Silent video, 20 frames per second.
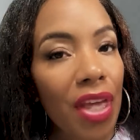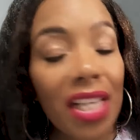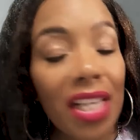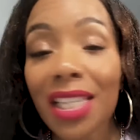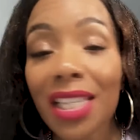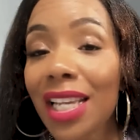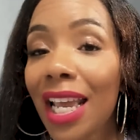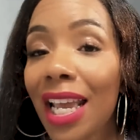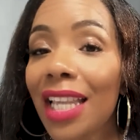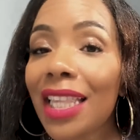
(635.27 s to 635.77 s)

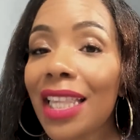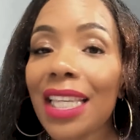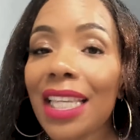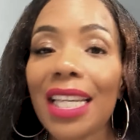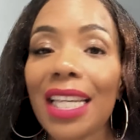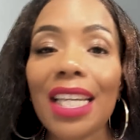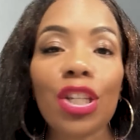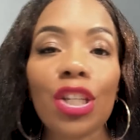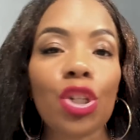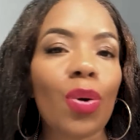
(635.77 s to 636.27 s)
This
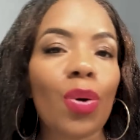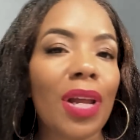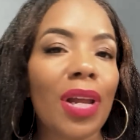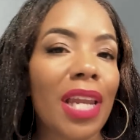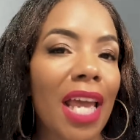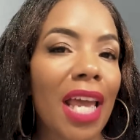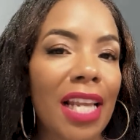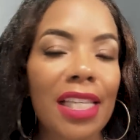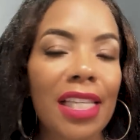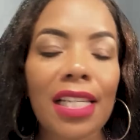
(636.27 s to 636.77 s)
can lead to
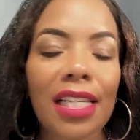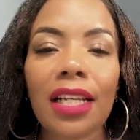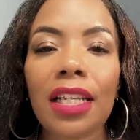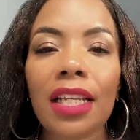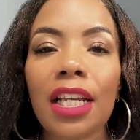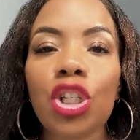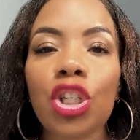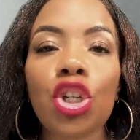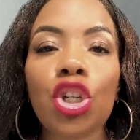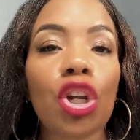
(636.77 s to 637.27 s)
an
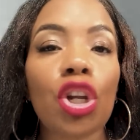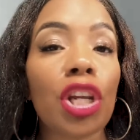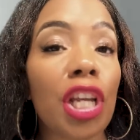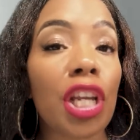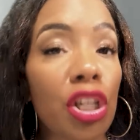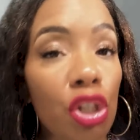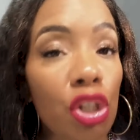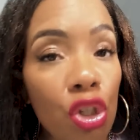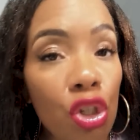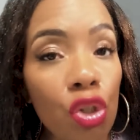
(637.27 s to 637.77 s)

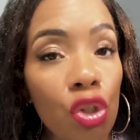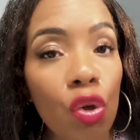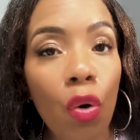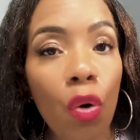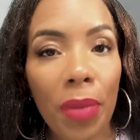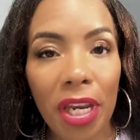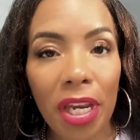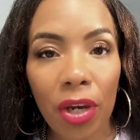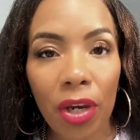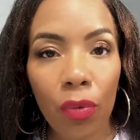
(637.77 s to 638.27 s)
escalation in
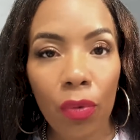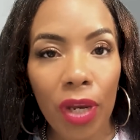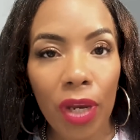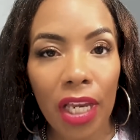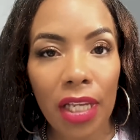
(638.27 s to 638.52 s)
so many